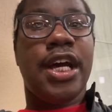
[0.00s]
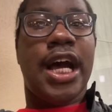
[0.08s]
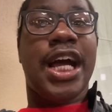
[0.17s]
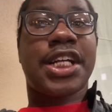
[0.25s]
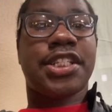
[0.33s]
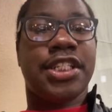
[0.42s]

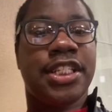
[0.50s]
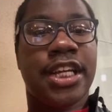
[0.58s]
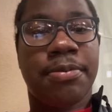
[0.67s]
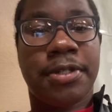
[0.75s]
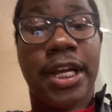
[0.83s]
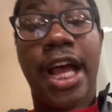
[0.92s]
Actually,
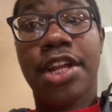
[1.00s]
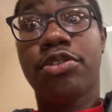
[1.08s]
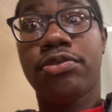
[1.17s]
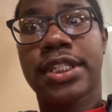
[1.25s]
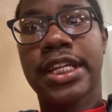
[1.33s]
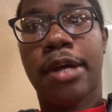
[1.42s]
Snapchat. I do
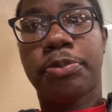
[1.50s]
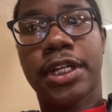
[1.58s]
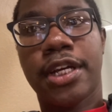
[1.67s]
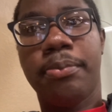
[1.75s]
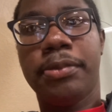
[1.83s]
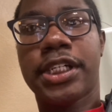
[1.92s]

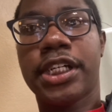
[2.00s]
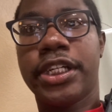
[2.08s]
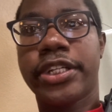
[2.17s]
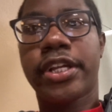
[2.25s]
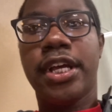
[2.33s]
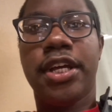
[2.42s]
Snapchat because,
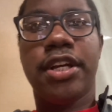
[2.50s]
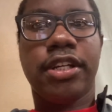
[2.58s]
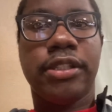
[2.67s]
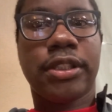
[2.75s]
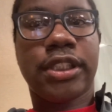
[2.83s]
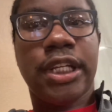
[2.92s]
you know what
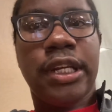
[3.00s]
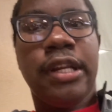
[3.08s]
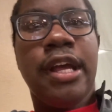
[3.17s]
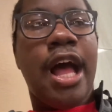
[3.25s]
I'm saying?